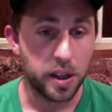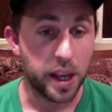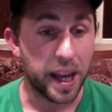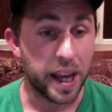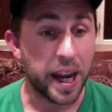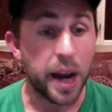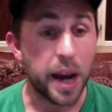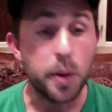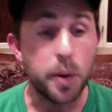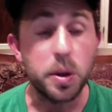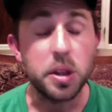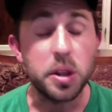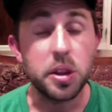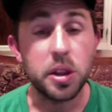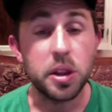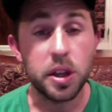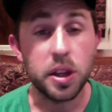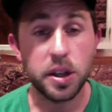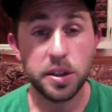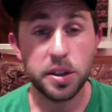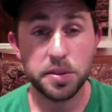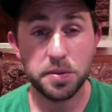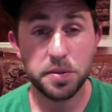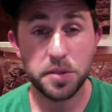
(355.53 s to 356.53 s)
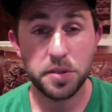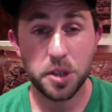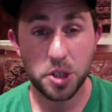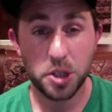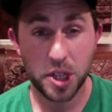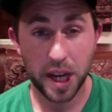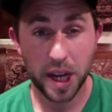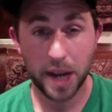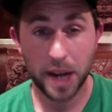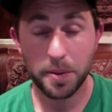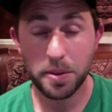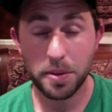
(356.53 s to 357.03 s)
And I would love to
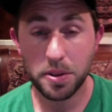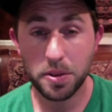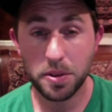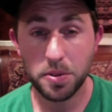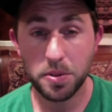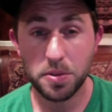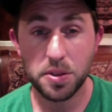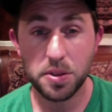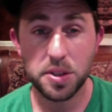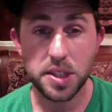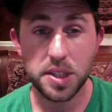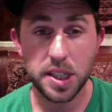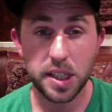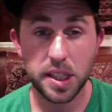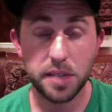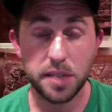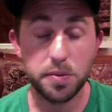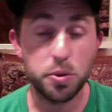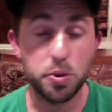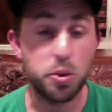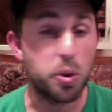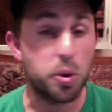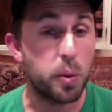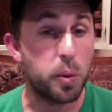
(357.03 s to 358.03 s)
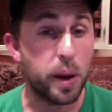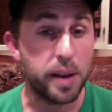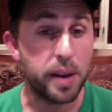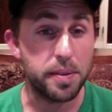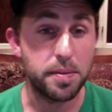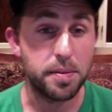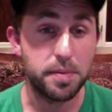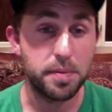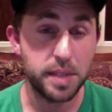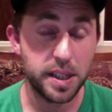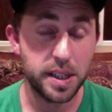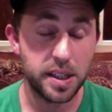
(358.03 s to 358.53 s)
chat with you to see if you're the right
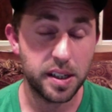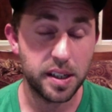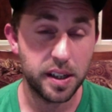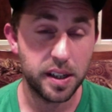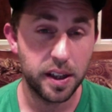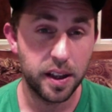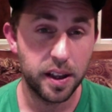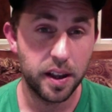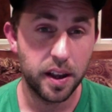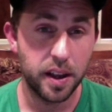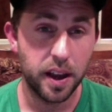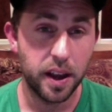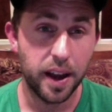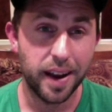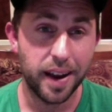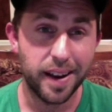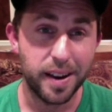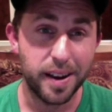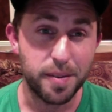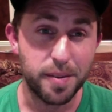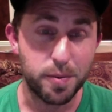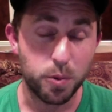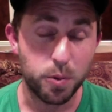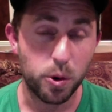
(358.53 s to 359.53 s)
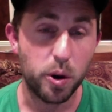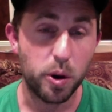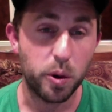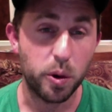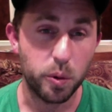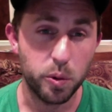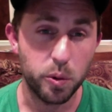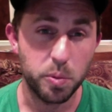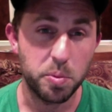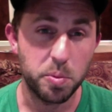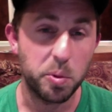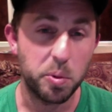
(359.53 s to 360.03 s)
fit uh, for our
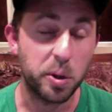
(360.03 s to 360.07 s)
group.